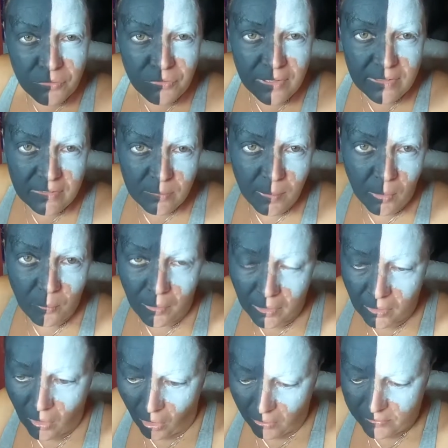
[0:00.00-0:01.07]
the fence about
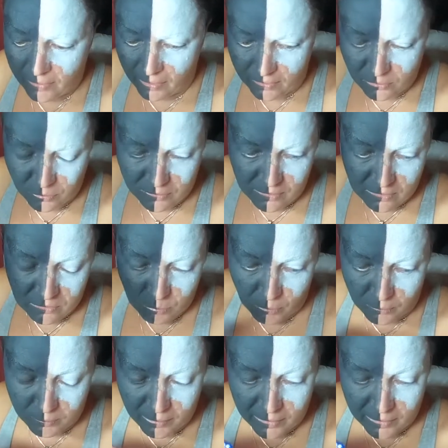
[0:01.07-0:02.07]
wearing contacts with this one